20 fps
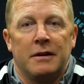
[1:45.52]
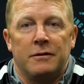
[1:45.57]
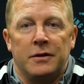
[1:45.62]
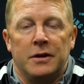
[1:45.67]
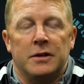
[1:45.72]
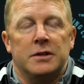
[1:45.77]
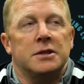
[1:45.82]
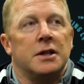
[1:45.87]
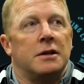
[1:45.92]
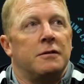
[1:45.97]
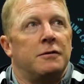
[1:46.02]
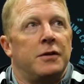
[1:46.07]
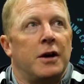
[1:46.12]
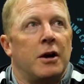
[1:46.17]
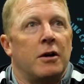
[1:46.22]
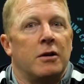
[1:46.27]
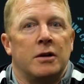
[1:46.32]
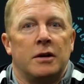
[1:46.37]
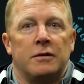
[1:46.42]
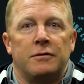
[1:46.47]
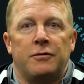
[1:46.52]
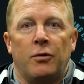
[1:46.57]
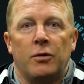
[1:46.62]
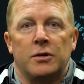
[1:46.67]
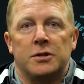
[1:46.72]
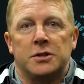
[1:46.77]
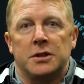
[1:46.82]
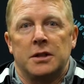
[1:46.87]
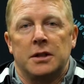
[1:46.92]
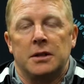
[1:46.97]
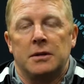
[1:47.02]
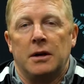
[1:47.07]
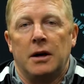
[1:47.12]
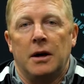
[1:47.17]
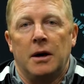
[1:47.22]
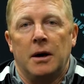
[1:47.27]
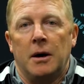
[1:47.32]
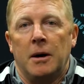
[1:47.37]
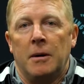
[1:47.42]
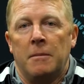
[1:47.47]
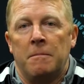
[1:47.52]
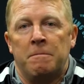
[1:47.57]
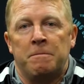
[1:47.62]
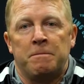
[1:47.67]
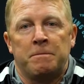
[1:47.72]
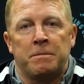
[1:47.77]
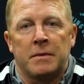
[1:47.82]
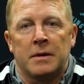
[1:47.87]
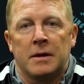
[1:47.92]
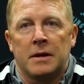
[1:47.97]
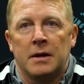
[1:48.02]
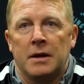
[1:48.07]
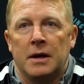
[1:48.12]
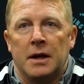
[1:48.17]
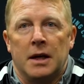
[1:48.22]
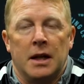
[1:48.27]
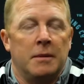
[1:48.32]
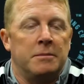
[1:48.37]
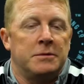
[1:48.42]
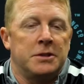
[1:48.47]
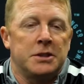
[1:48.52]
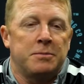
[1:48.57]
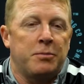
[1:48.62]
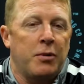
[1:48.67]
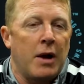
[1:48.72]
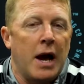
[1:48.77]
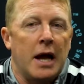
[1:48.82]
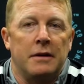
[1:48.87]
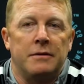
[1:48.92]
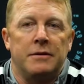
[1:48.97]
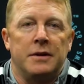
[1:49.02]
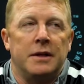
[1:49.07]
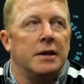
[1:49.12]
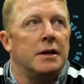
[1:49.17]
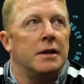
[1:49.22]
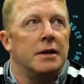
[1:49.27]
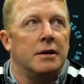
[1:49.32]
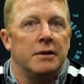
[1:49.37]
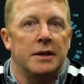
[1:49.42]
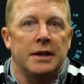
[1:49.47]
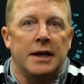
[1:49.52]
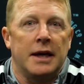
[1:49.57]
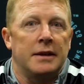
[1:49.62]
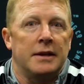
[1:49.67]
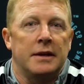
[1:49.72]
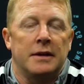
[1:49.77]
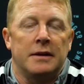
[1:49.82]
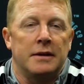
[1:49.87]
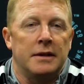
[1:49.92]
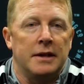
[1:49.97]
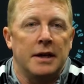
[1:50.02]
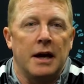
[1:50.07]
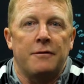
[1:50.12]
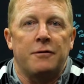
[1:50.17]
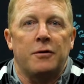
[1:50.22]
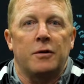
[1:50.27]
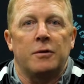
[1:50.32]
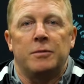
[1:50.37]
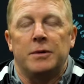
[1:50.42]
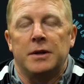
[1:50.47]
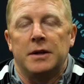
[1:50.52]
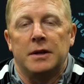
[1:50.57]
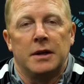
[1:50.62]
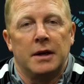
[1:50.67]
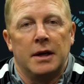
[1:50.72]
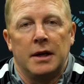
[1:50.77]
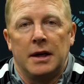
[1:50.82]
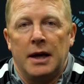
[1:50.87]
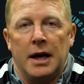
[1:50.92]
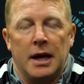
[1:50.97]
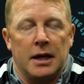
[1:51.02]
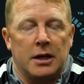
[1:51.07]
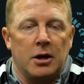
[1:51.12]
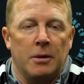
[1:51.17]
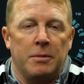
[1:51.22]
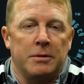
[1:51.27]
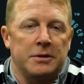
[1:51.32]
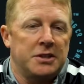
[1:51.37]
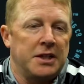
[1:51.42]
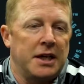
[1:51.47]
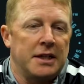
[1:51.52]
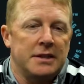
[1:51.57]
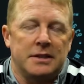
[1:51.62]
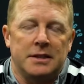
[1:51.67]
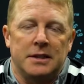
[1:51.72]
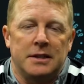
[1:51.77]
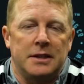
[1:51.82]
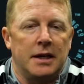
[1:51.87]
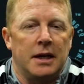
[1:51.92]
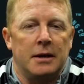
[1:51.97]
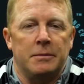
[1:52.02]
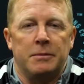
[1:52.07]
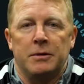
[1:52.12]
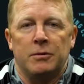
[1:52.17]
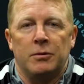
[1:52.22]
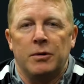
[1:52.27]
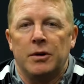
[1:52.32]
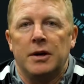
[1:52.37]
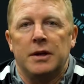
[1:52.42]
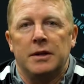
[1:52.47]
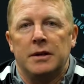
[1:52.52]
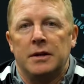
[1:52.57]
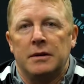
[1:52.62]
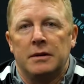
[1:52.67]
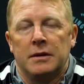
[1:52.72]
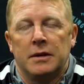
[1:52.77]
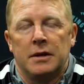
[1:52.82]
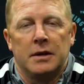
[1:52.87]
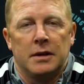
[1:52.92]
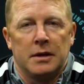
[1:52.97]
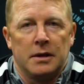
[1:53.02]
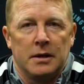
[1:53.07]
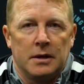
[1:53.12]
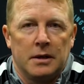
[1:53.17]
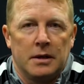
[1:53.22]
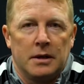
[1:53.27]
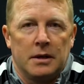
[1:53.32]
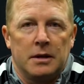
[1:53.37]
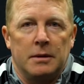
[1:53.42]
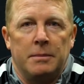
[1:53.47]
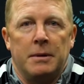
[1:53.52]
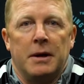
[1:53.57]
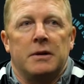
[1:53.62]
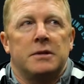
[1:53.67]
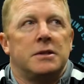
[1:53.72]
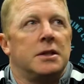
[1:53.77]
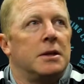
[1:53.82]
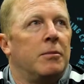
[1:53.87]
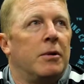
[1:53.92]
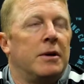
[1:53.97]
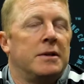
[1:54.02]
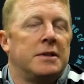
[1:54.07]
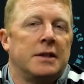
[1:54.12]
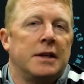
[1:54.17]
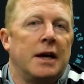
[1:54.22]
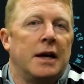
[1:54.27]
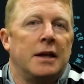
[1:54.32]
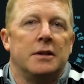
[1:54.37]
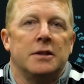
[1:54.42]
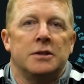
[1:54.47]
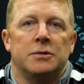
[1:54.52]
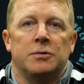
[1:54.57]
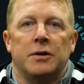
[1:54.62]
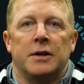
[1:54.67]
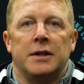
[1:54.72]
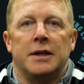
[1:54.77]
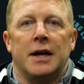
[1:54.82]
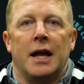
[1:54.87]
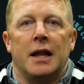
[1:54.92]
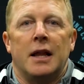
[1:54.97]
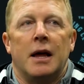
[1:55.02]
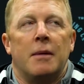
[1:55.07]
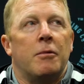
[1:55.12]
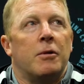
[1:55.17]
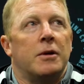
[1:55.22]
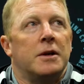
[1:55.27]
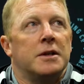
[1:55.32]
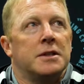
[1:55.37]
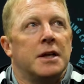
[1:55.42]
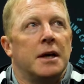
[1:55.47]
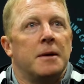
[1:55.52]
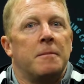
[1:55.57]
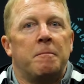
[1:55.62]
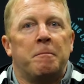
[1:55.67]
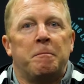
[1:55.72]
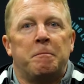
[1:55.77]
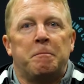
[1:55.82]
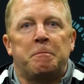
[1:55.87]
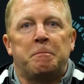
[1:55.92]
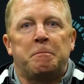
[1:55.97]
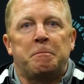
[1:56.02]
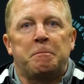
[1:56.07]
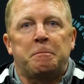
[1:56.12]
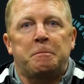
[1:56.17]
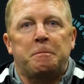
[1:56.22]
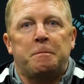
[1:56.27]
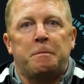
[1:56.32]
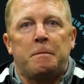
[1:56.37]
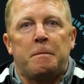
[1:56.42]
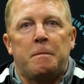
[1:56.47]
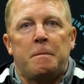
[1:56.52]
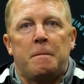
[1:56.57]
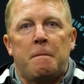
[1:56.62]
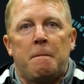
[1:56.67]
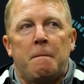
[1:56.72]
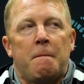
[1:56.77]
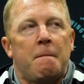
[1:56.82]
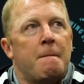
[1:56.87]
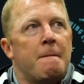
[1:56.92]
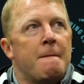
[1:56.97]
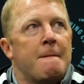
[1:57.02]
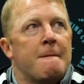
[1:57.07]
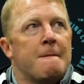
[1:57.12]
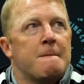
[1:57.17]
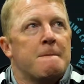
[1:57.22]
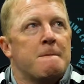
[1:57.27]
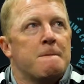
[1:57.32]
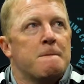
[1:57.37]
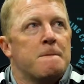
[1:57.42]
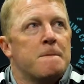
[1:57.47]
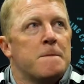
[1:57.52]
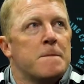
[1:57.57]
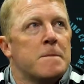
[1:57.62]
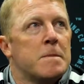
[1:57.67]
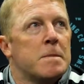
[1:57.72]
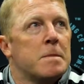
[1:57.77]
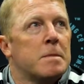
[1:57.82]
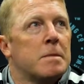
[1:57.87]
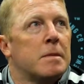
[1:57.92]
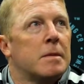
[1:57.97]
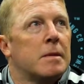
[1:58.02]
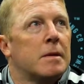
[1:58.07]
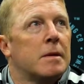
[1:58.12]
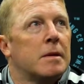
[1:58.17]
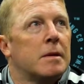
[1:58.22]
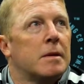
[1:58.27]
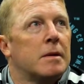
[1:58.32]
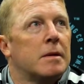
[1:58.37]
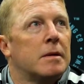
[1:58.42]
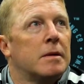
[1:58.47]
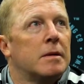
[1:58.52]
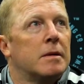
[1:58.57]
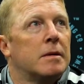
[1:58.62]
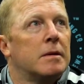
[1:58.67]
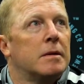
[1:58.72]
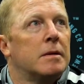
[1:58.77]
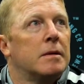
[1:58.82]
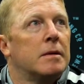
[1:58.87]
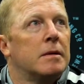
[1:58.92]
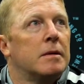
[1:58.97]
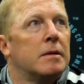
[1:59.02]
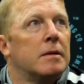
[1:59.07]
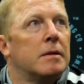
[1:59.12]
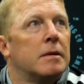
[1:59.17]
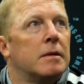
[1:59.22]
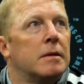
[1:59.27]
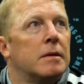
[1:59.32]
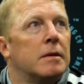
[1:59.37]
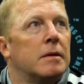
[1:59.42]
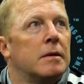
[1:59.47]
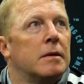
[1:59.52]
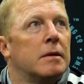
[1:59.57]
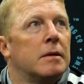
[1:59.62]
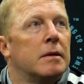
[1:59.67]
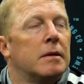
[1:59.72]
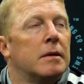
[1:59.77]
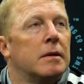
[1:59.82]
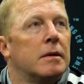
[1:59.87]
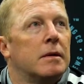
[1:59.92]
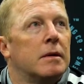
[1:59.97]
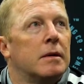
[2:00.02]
feels unfair and unfortunate. And I'm just proud of the effort. We had a couple chances at the end, but really the better team won tonight. There's really not a lot more to say. Ted, what's the approach going to be like